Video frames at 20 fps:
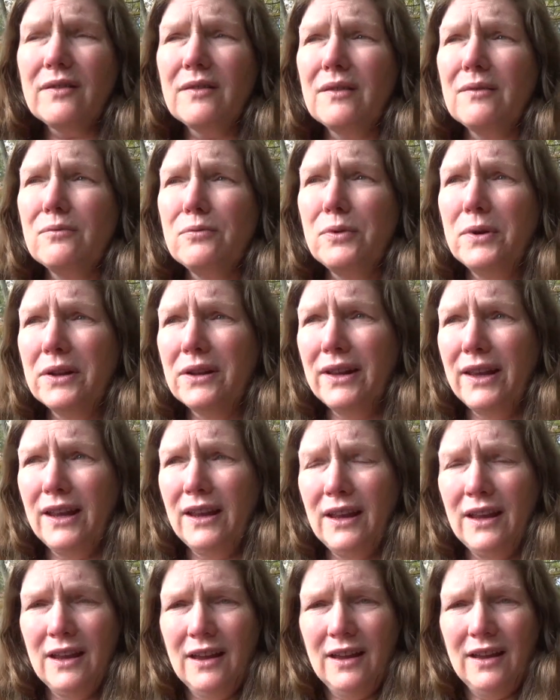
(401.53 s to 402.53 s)

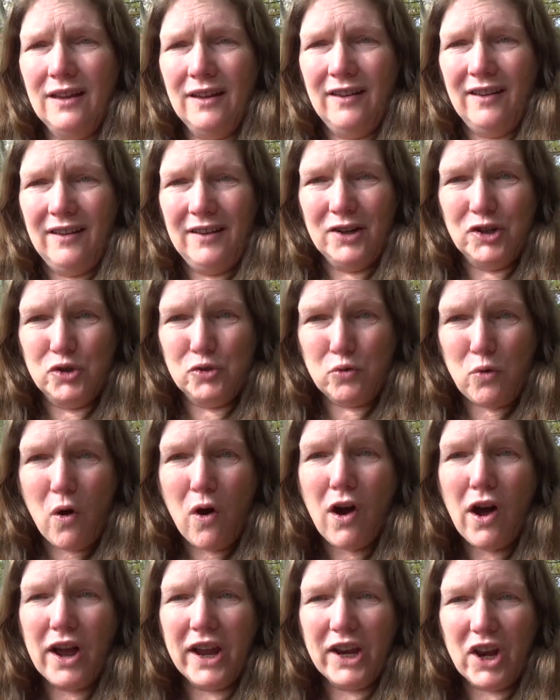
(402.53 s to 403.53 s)
really
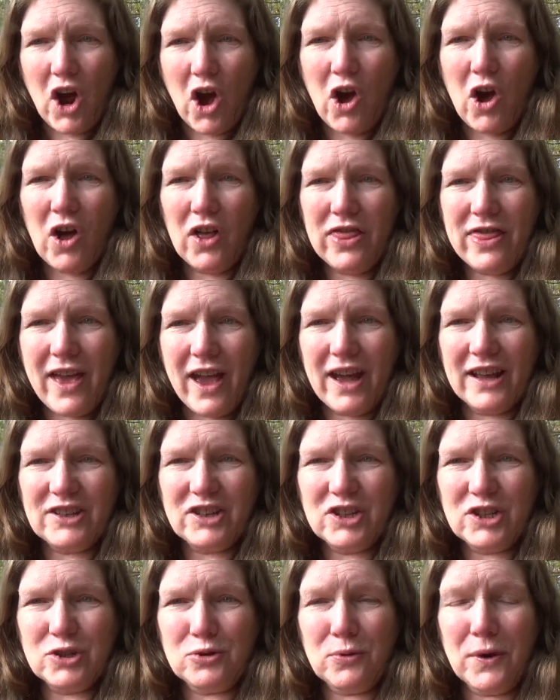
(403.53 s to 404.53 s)
drawing on that
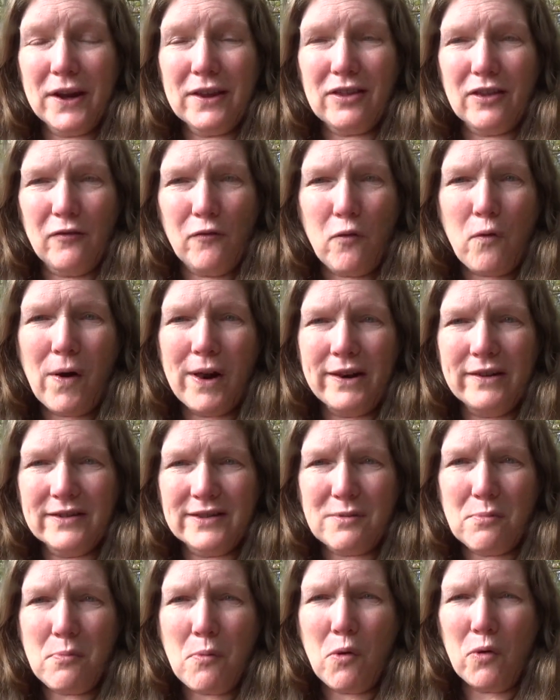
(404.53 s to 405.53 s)
strength of what is
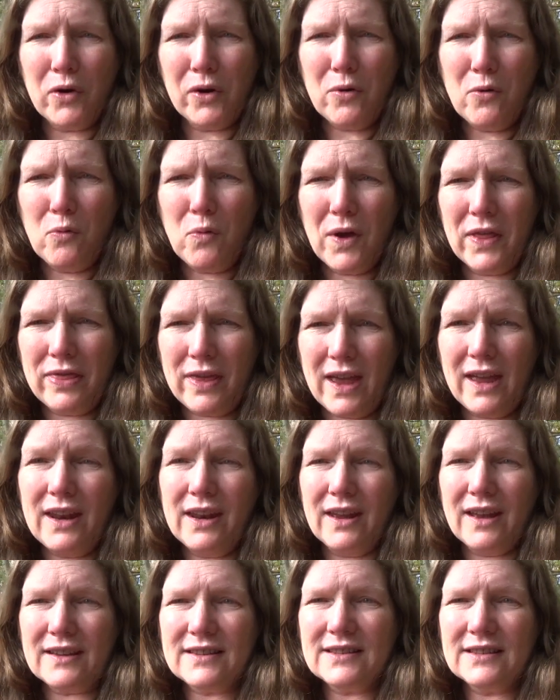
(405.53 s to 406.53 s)
immortal within
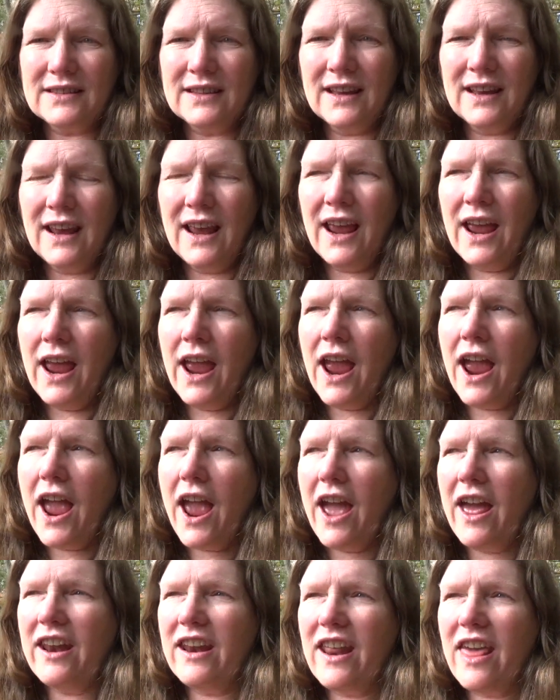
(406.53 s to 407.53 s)
us.
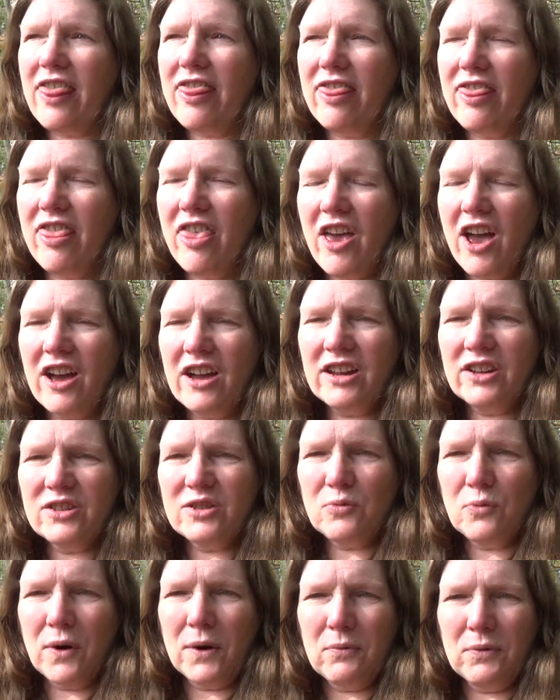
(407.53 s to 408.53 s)
And that is
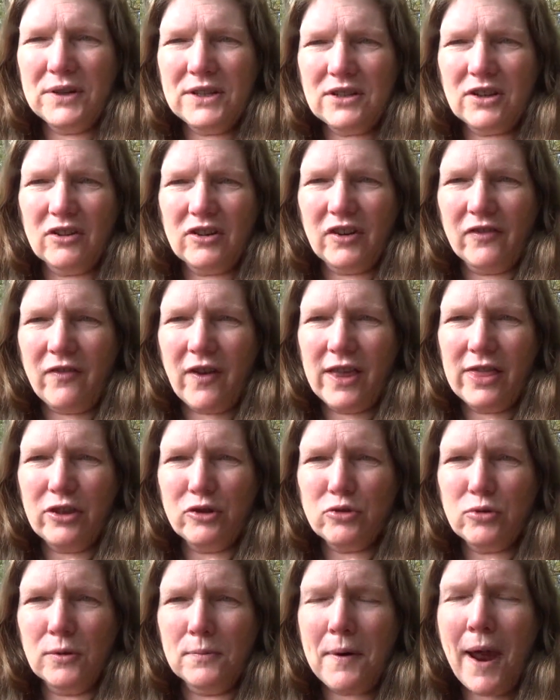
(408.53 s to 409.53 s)
where we start to find the
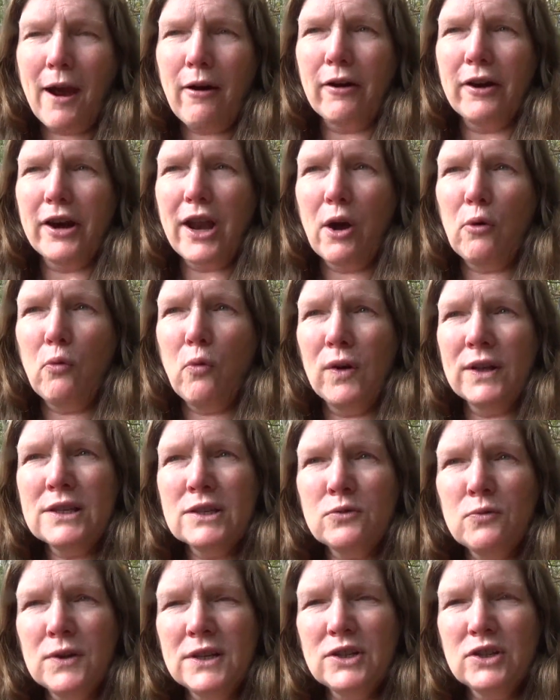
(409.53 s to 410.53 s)
true power. Now,
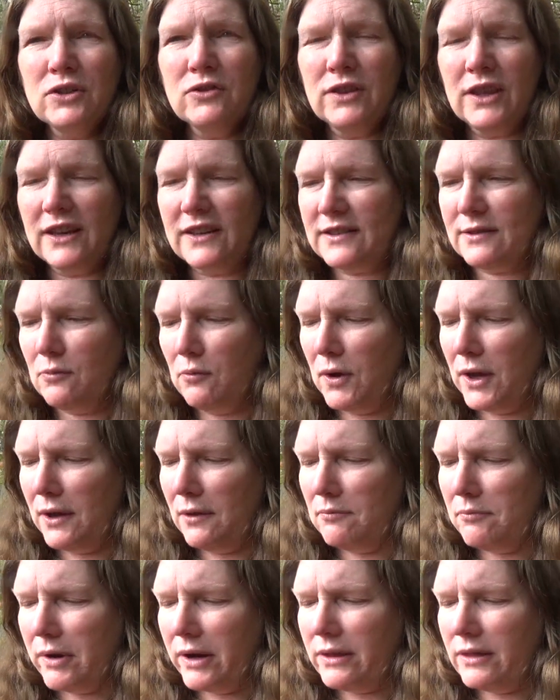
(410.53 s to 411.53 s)
once we do this and we
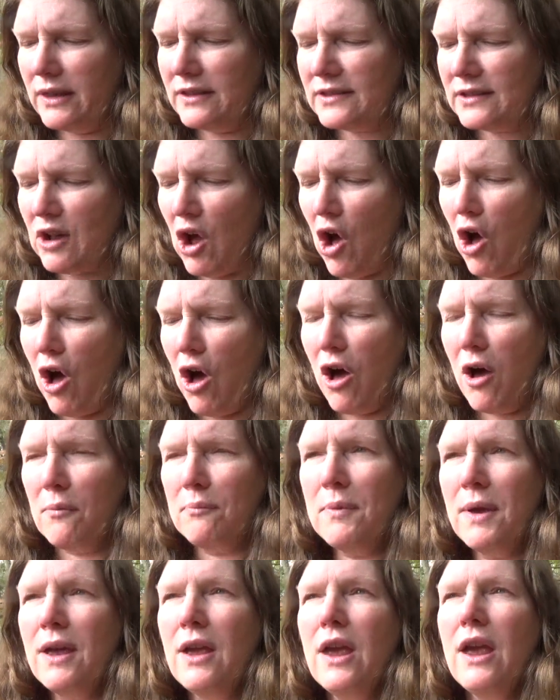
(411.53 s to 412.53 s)
can bring this
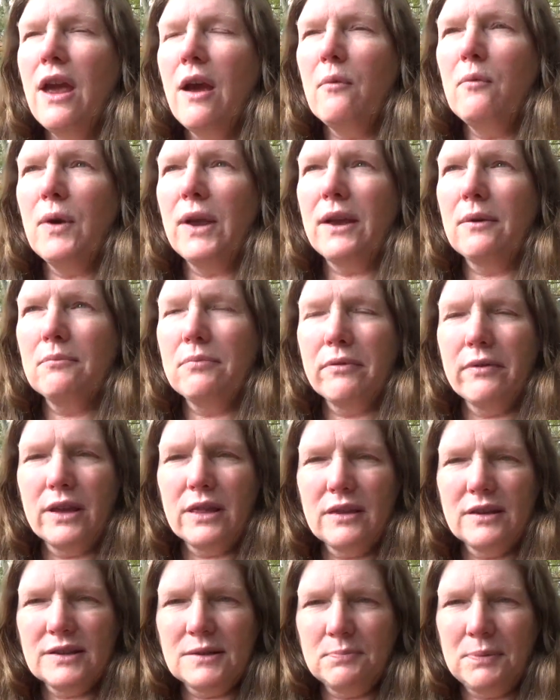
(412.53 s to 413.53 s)
calm and we can
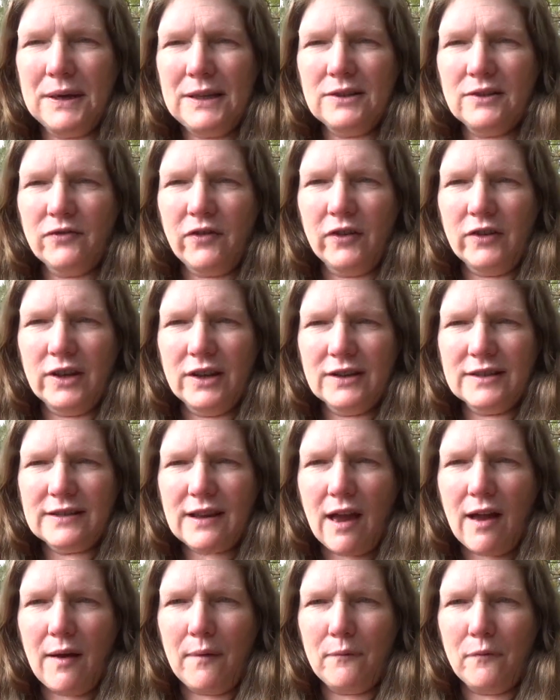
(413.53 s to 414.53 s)
bring this peacefulness
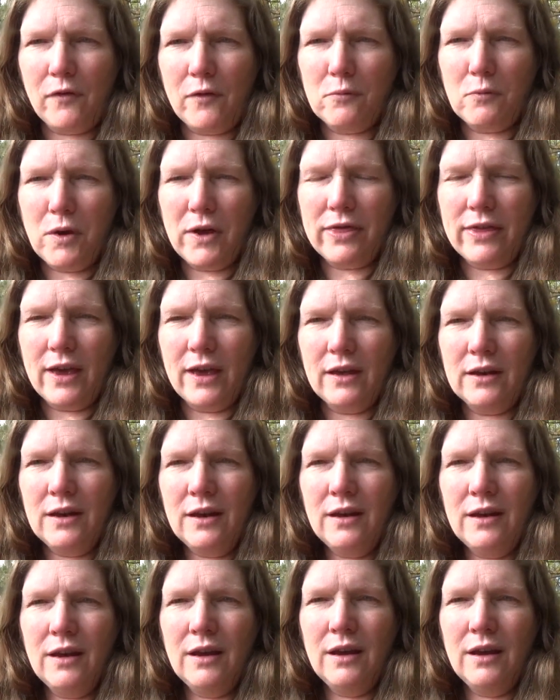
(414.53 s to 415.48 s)
up from within,